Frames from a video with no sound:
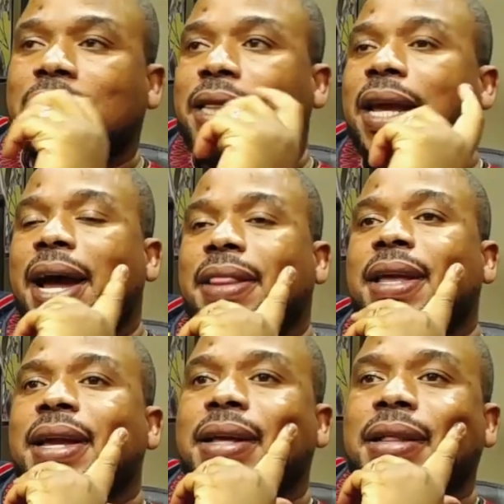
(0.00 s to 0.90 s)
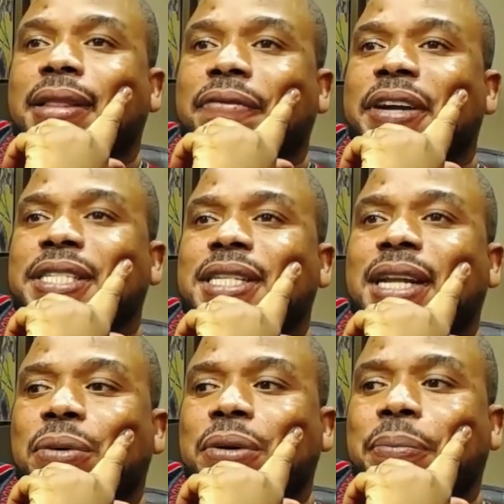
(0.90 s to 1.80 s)
I think the first thing I
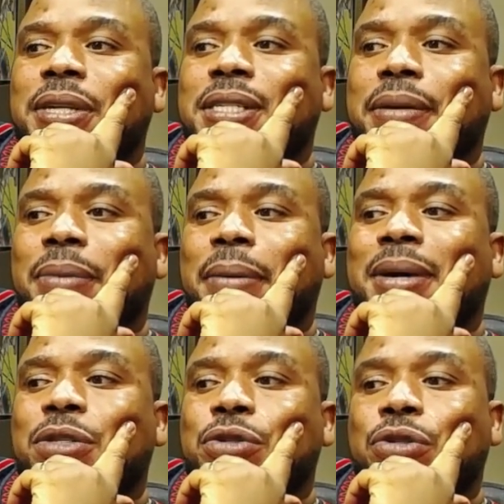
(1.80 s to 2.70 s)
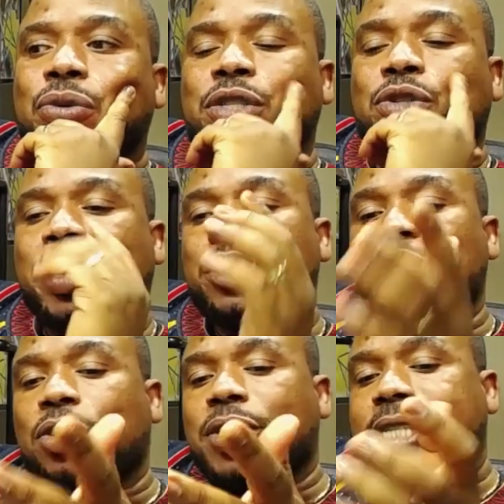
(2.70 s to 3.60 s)
want President Mahama to do is to
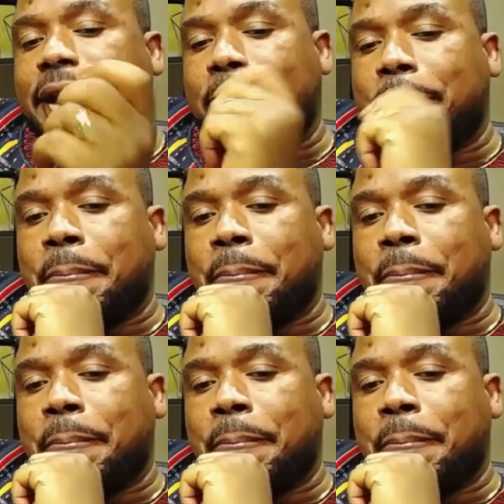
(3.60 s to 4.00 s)
ensure, say,